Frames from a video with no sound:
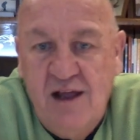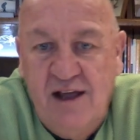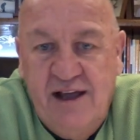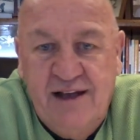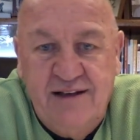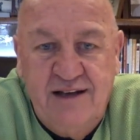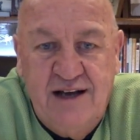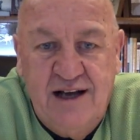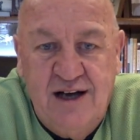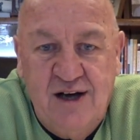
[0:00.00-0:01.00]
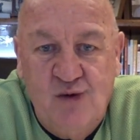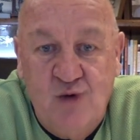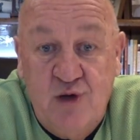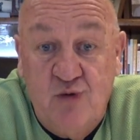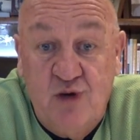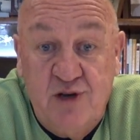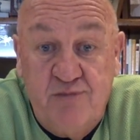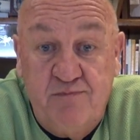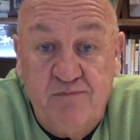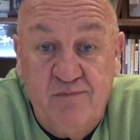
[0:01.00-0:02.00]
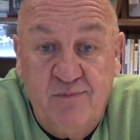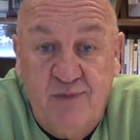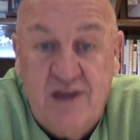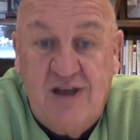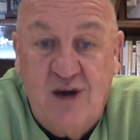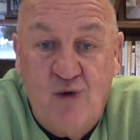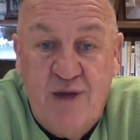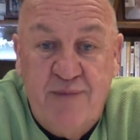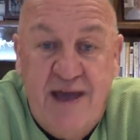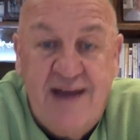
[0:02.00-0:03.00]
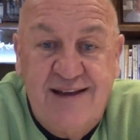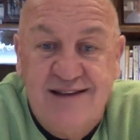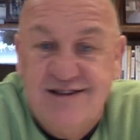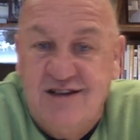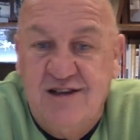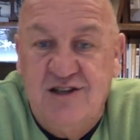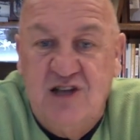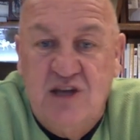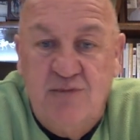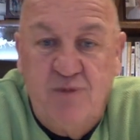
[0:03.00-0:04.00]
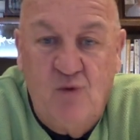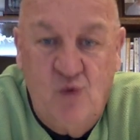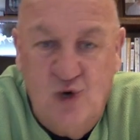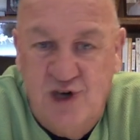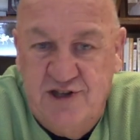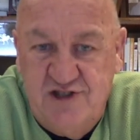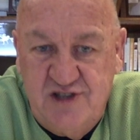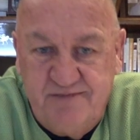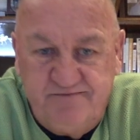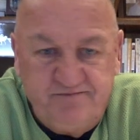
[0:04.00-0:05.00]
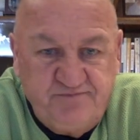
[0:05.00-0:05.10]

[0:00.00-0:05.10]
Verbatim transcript: and uh, we would make our way back into the deep woods.